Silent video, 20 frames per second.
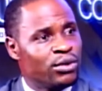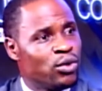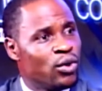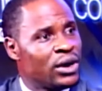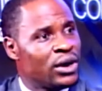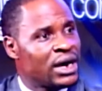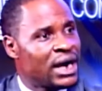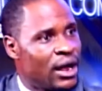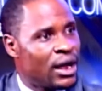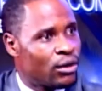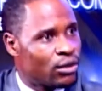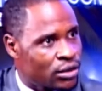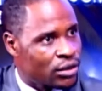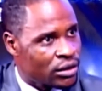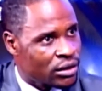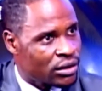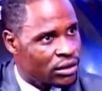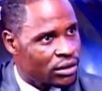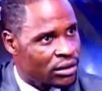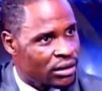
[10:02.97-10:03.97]
ground
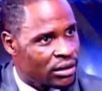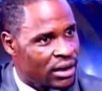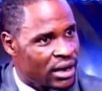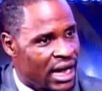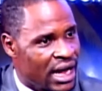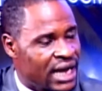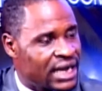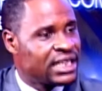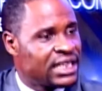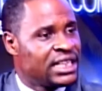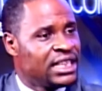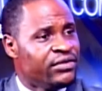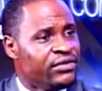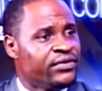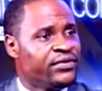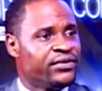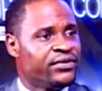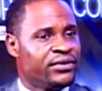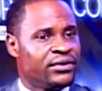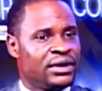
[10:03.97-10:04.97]
and
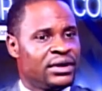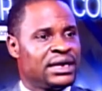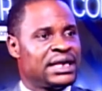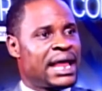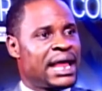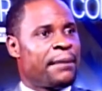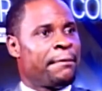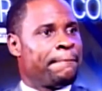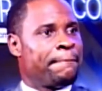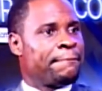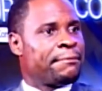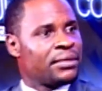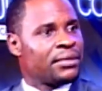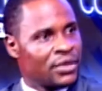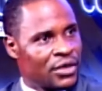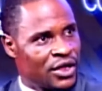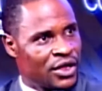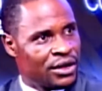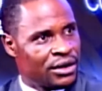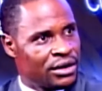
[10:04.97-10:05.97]
give them
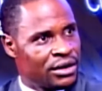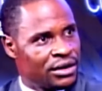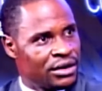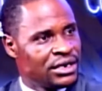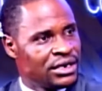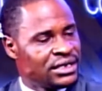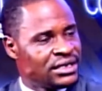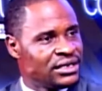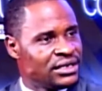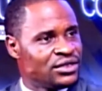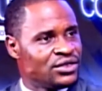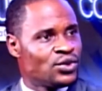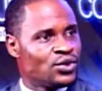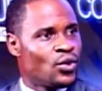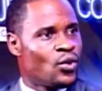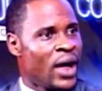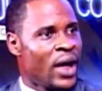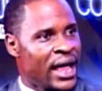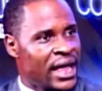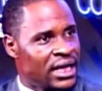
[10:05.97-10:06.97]
reasons
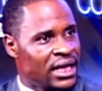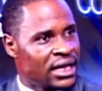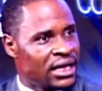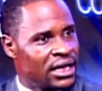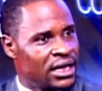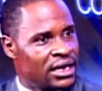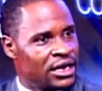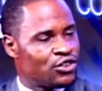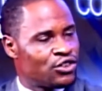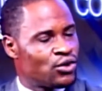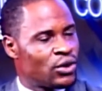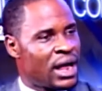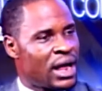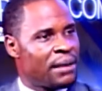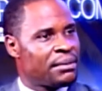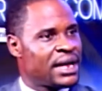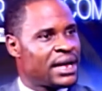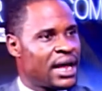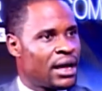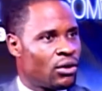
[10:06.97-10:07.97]
why they should
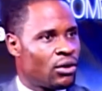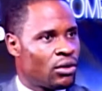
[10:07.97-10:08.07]
come down.